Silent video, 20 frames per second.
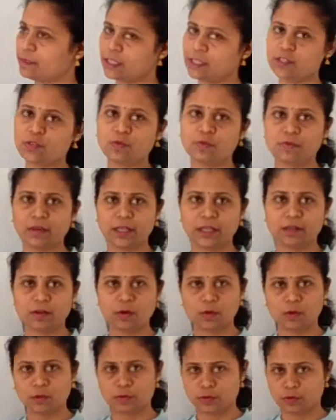plus 1
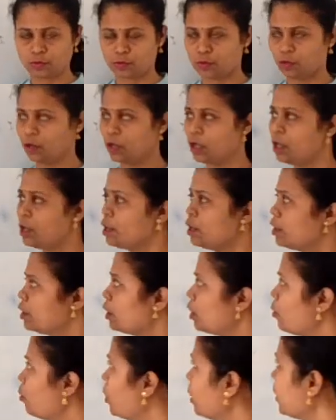also.
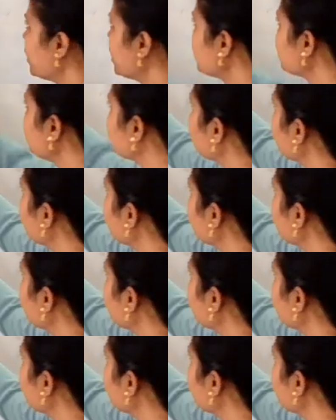Now what is